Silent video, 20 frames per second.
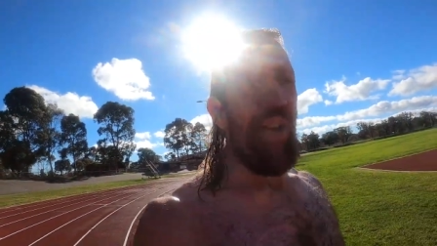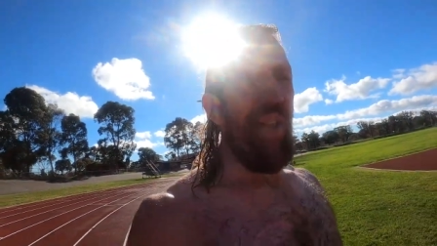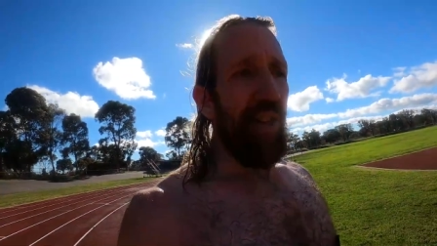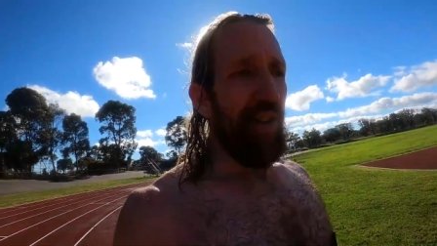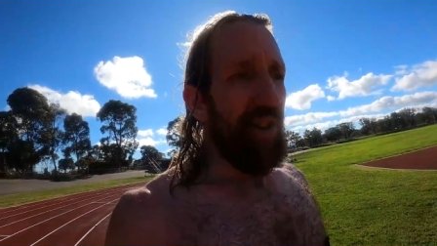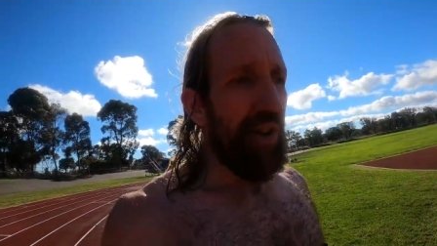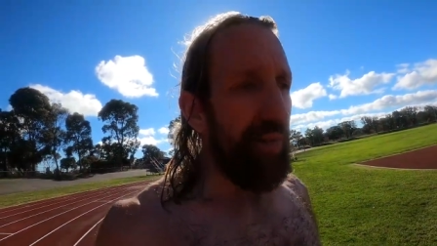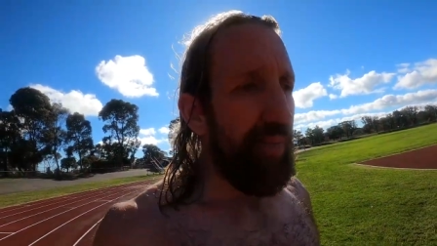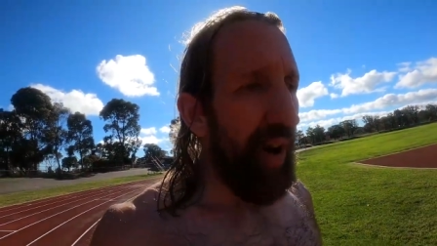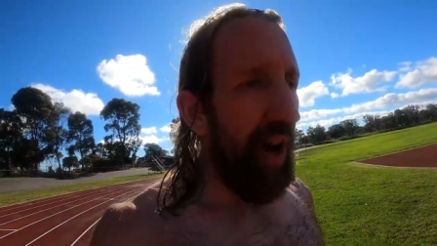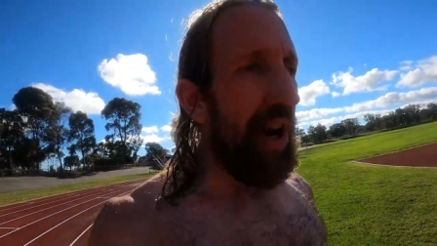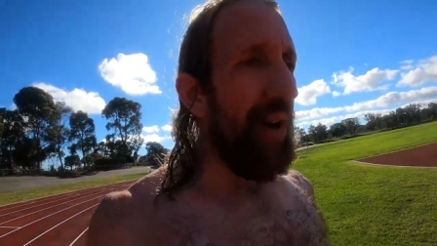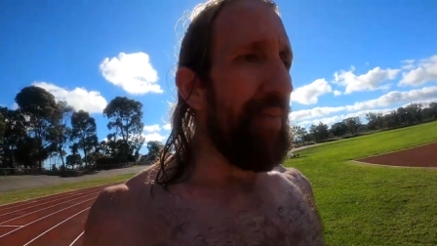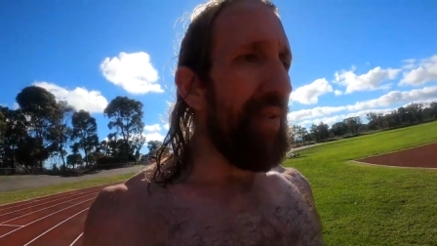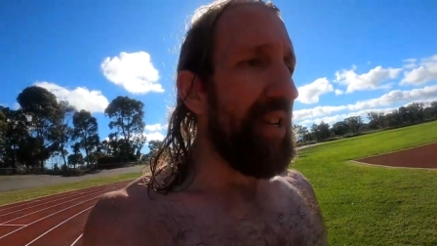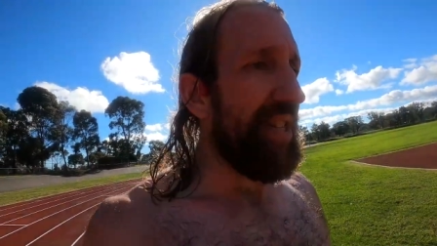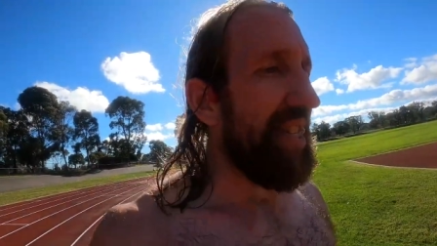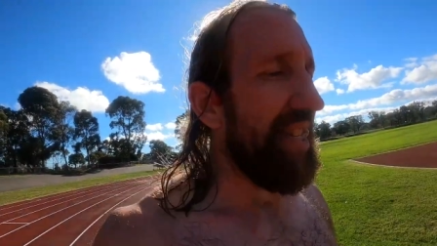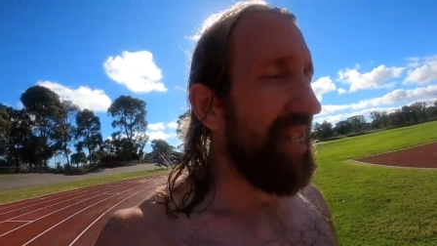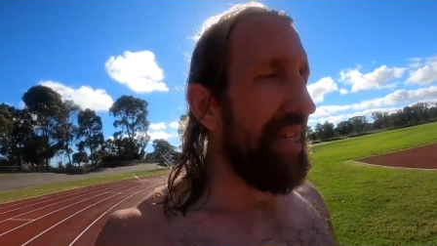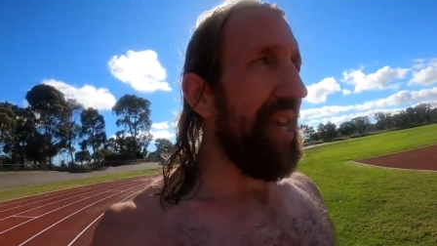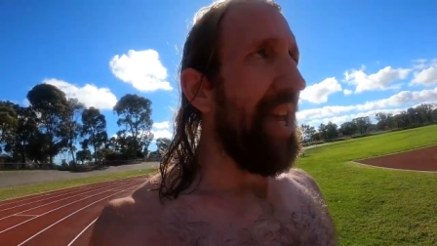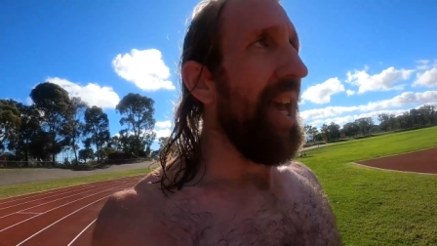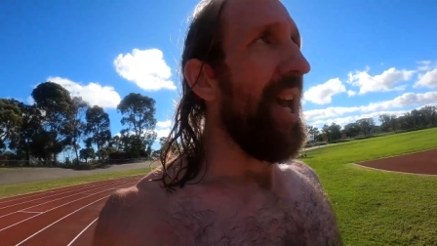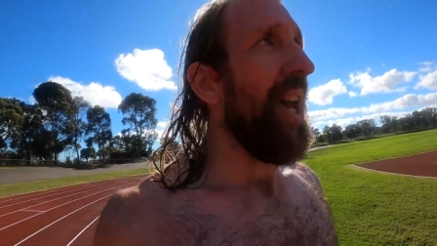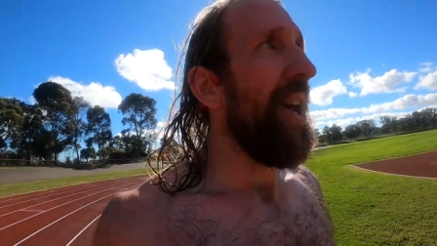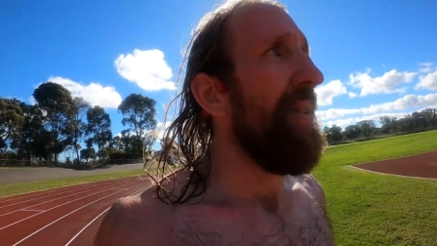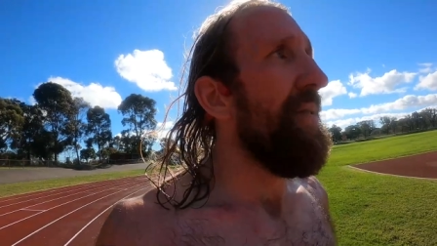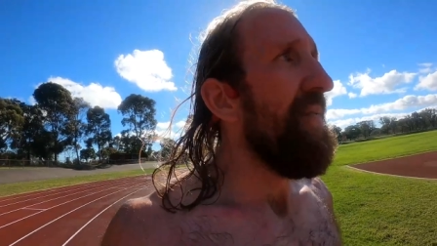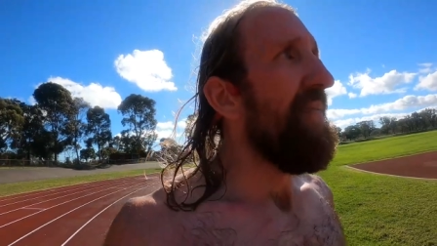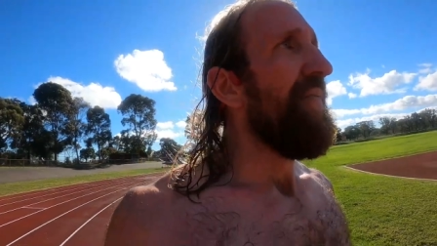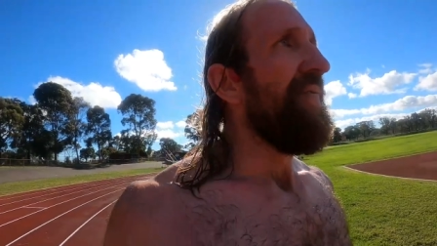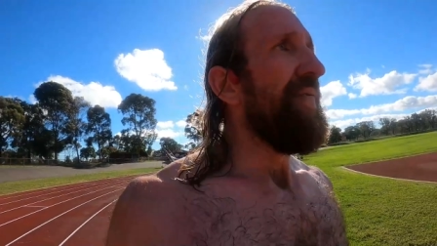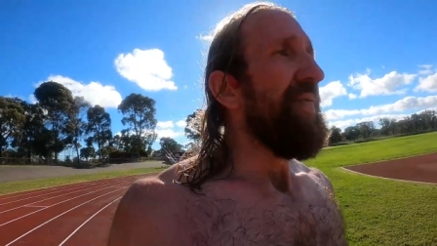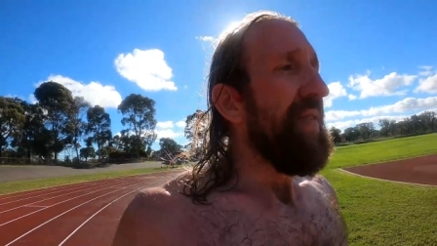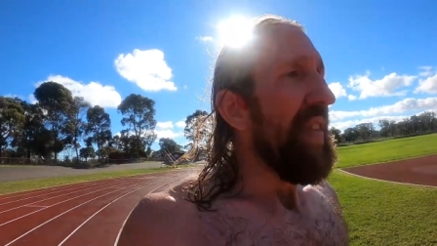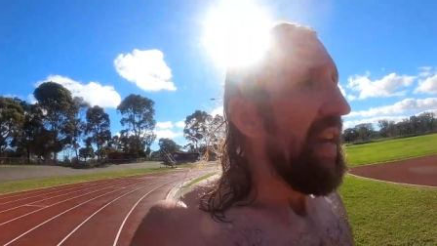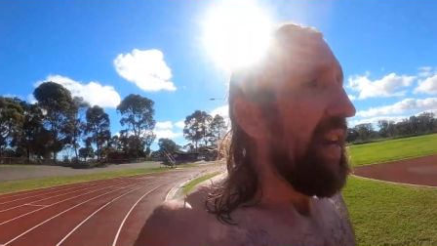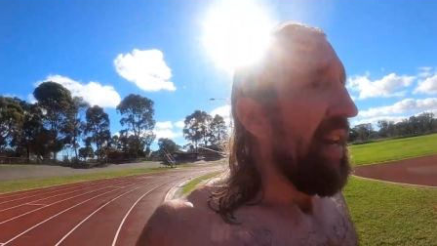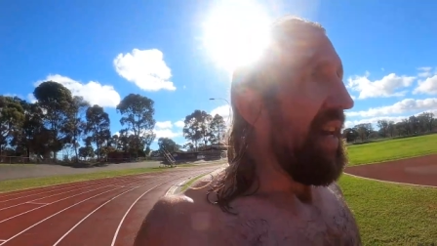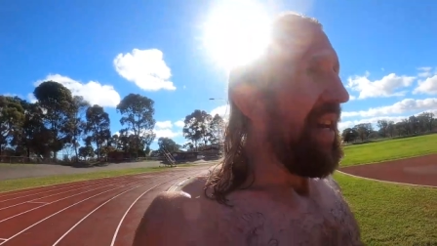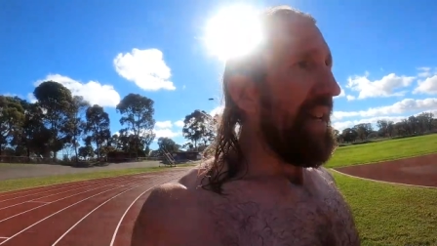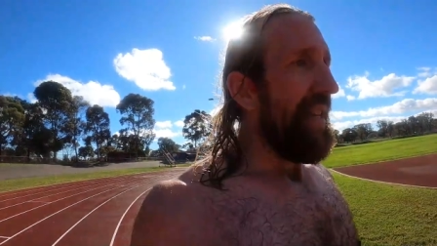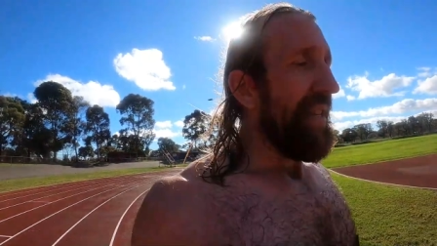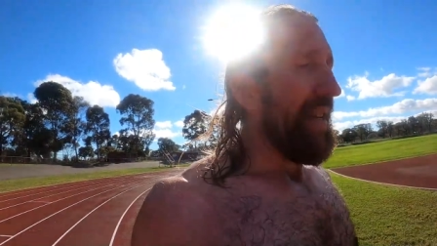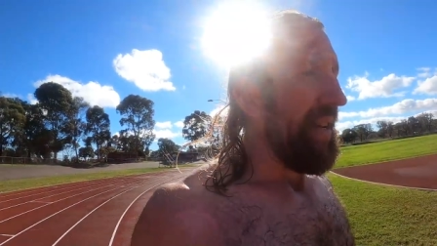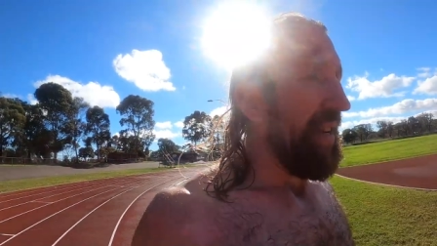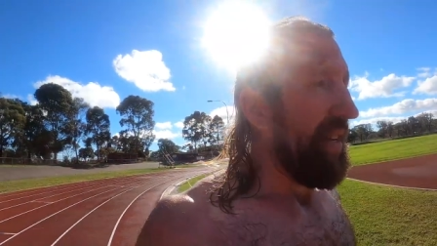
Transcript: really good moments in